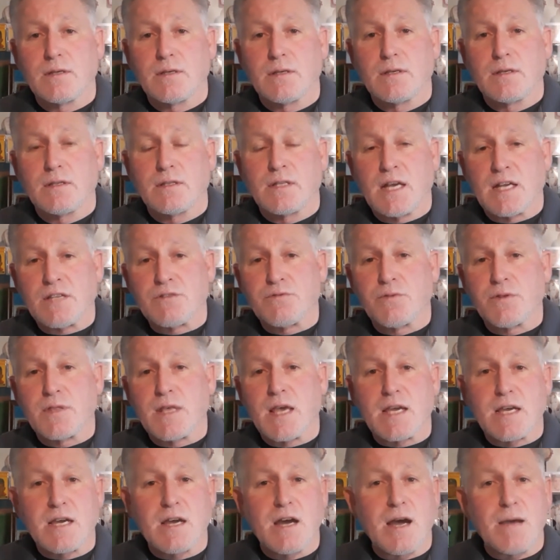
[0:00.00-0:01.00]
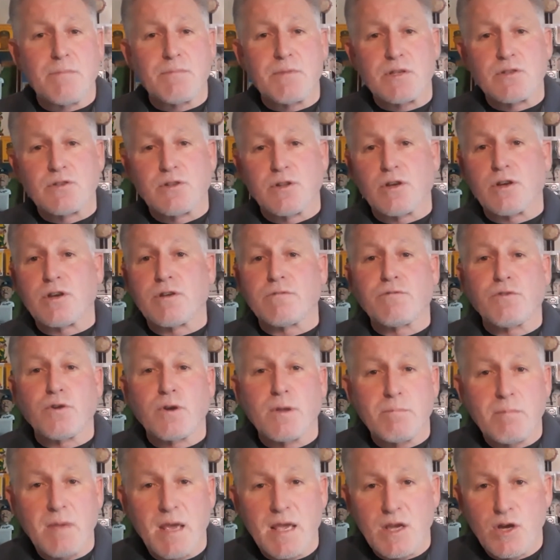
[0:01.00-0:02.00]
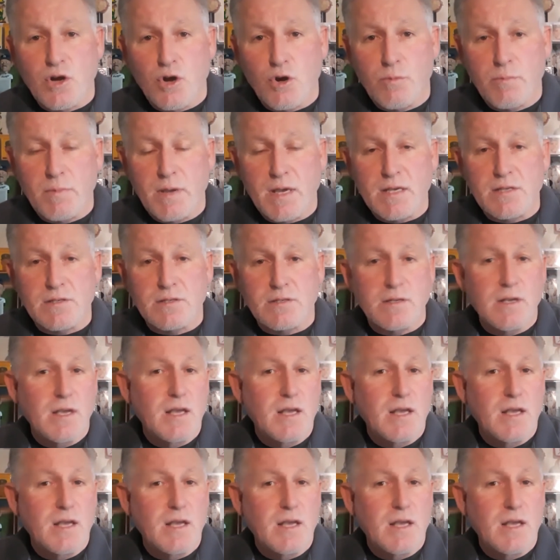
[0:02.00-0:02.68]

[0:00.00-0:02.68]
That's for that cop that's looking for inmate Gomez,